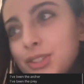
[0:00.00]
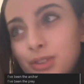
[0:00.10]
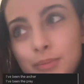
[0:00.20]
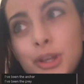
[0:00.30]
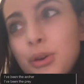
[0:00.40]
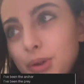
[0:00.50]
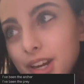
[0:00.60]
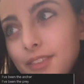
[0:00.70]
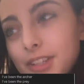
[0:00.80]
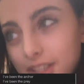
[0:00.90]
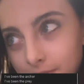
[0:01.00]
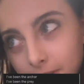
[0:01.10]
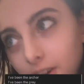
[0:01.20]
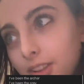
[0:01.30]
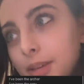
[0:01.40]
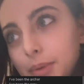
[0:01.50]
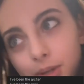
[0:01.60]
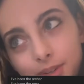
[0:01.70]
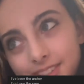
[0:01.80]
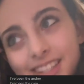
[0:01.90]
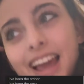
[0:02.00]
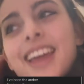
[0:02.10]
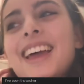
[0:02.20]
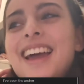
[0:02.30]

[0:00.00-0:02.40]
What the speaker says: screaming, who could ever leave me, darling, but who could stay?